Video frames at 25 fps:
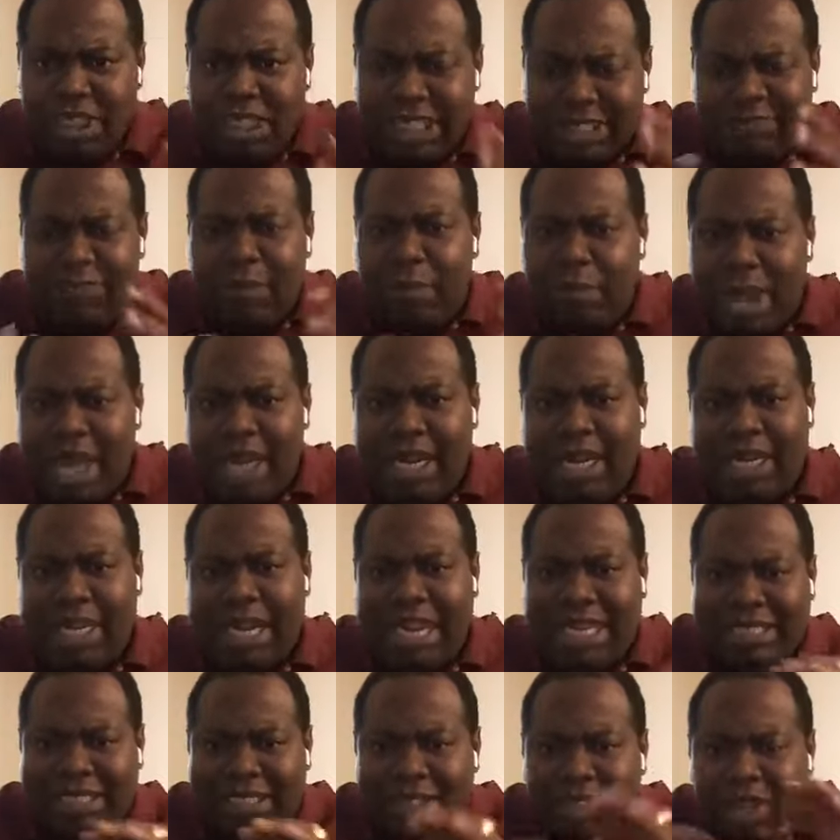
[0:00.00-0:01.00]
is for money.
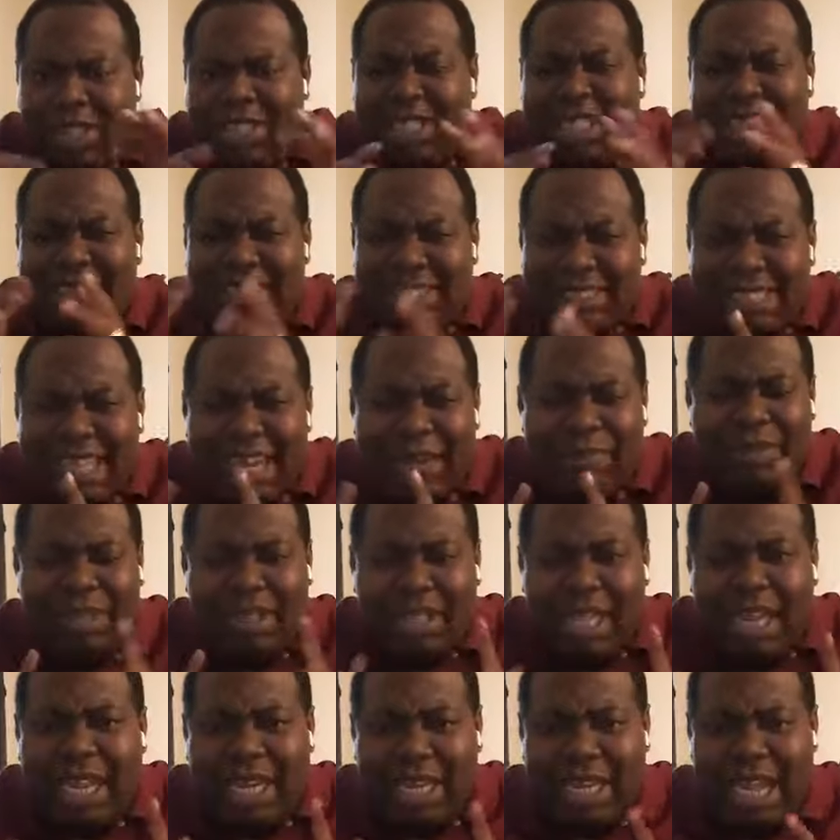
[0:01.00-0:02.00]
It's not the same
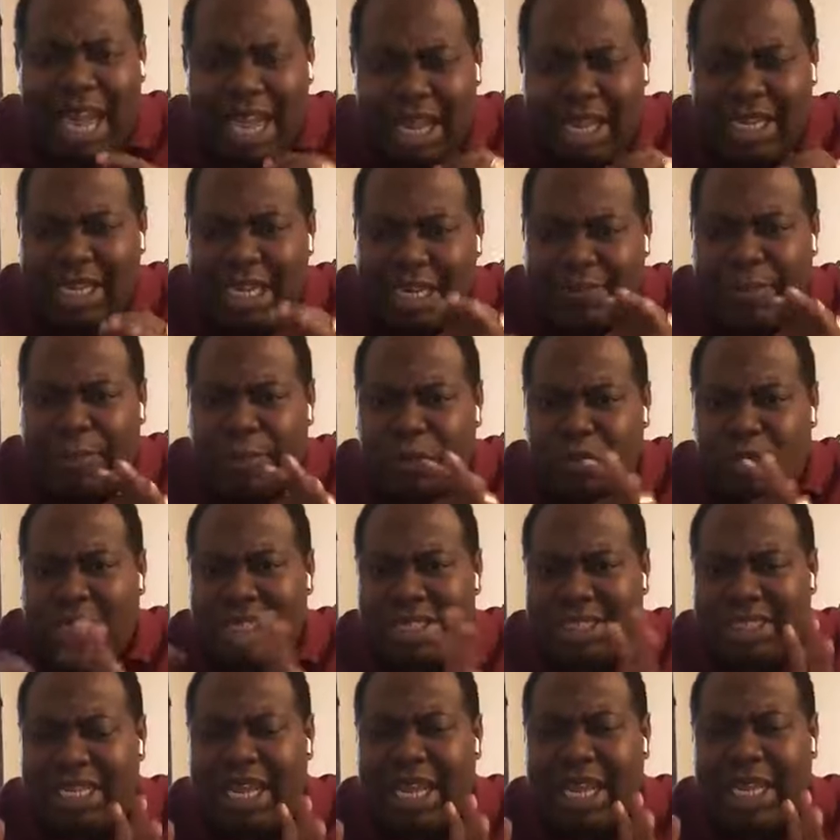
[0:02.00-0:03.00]
thing. I need people to
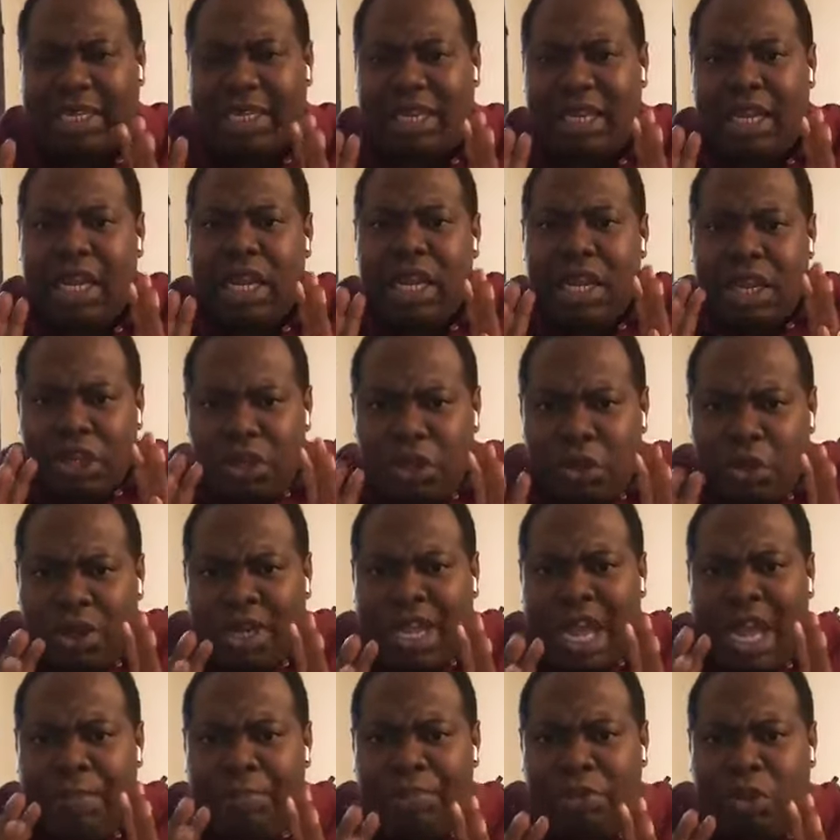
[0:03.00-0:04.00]
understand. You
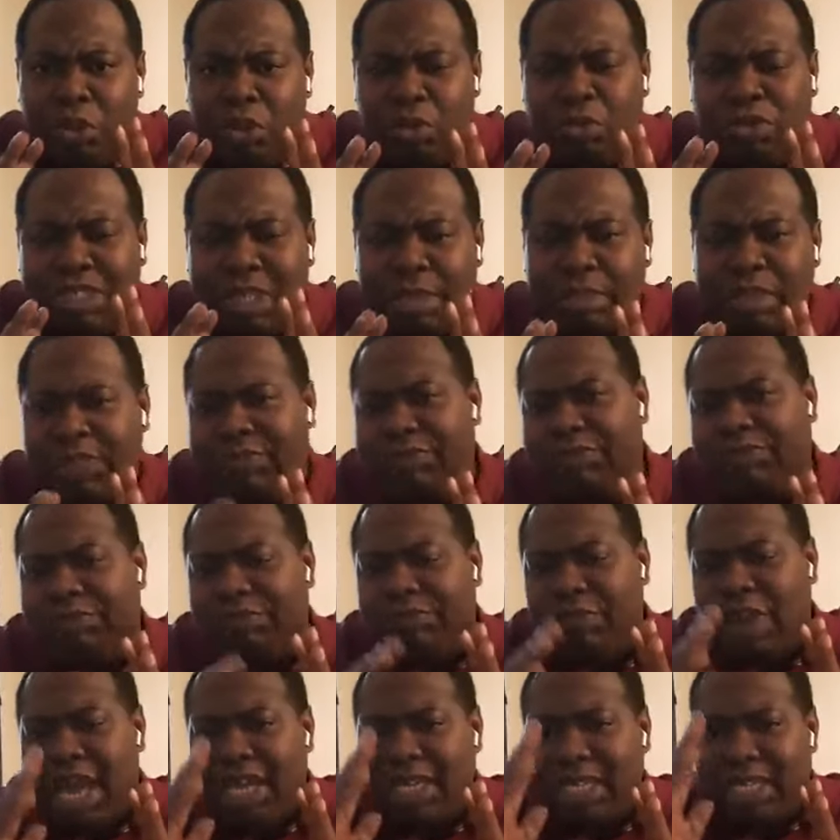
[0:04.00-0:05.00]
can do something
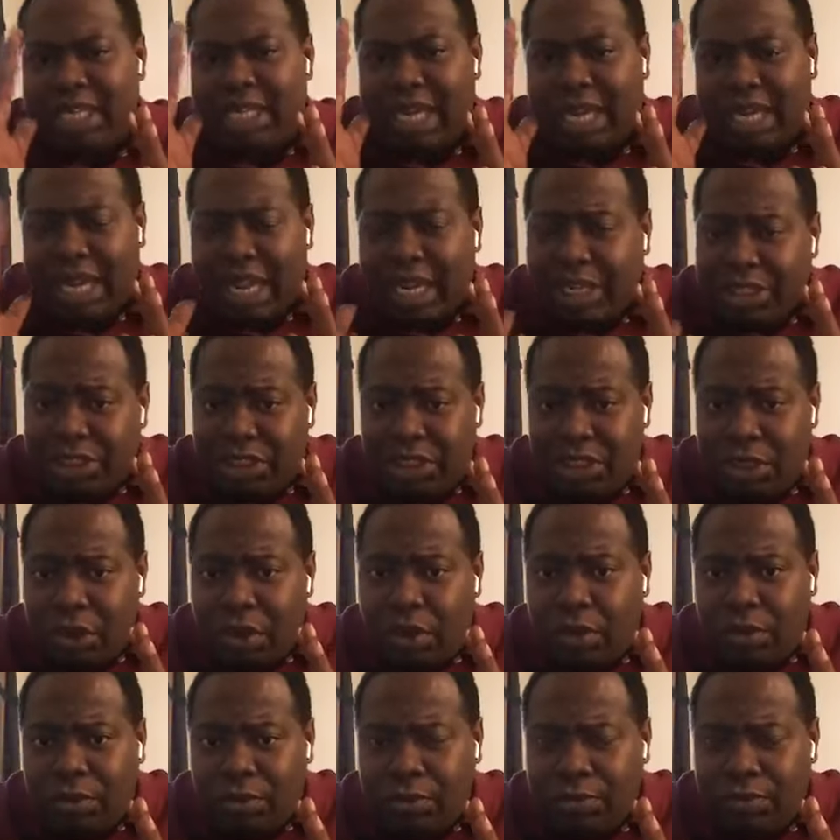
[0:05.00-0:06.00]
in an
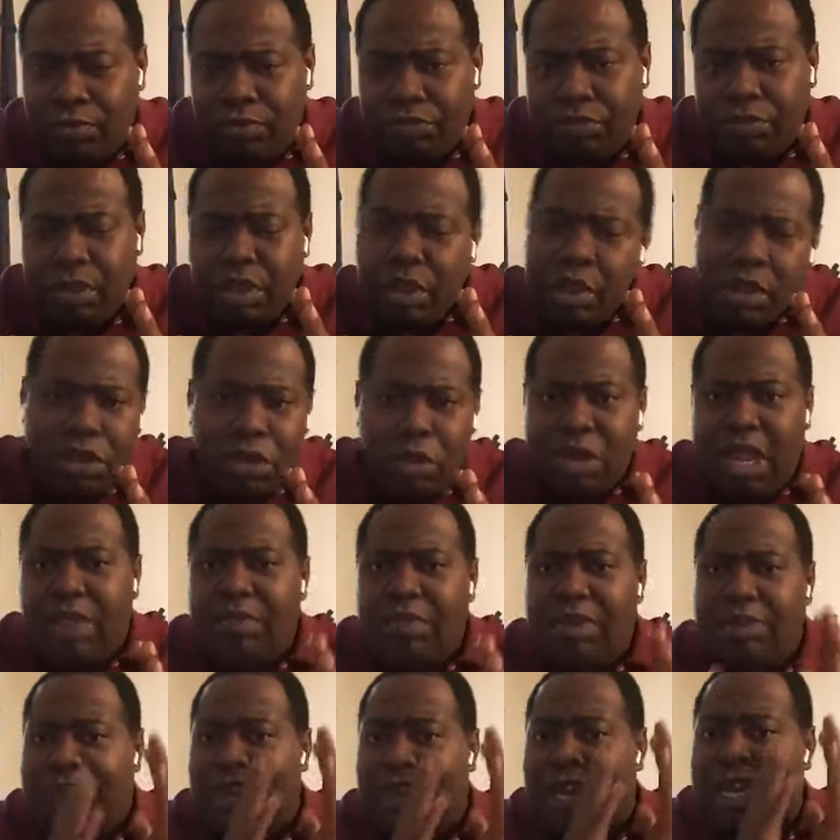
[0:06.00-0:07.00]
NGO, you can
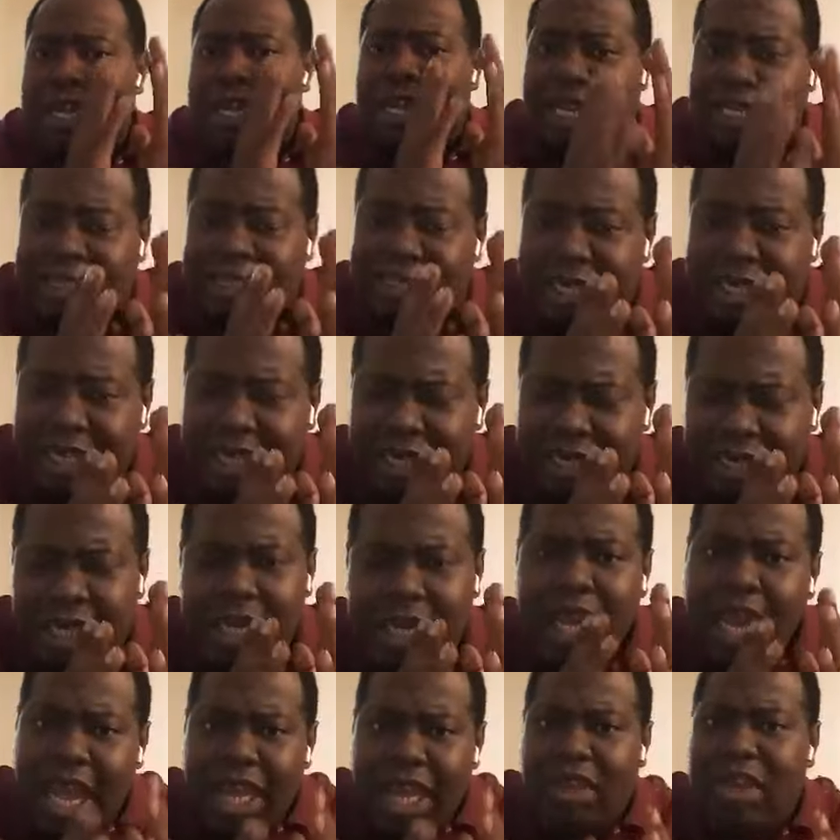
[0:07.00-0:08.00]
have a foundation,
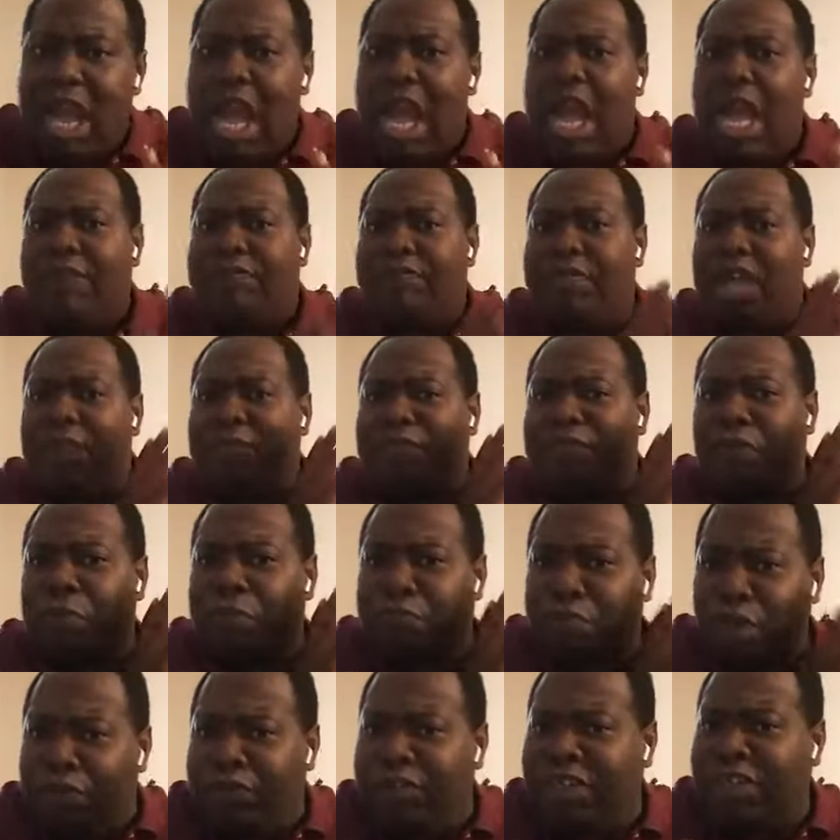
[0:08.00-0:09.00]
and you can have a
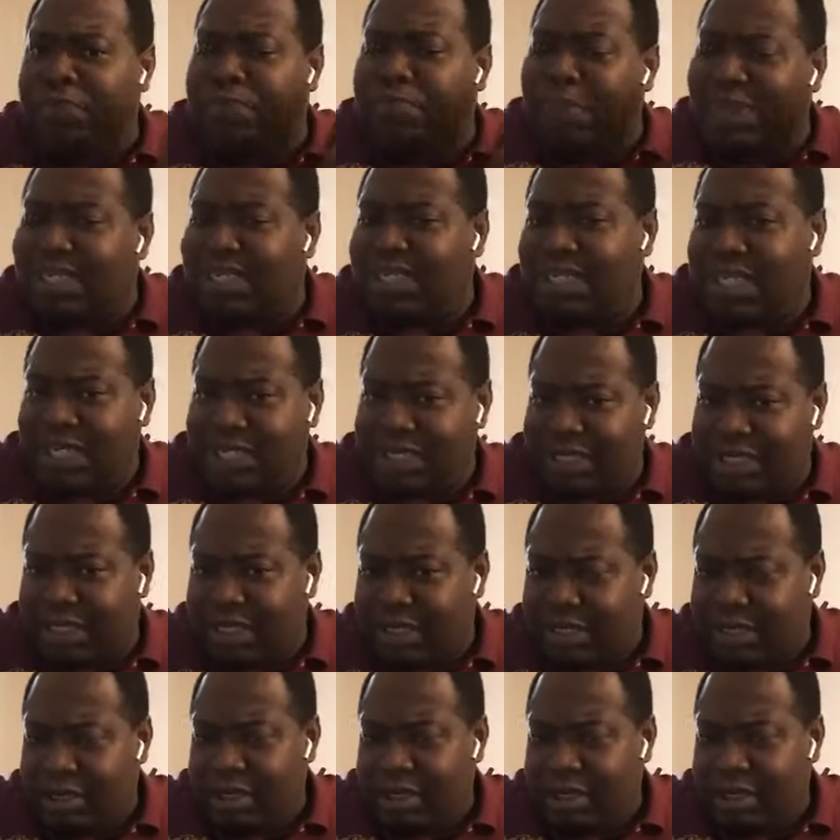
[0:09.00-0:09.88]
for-profit business.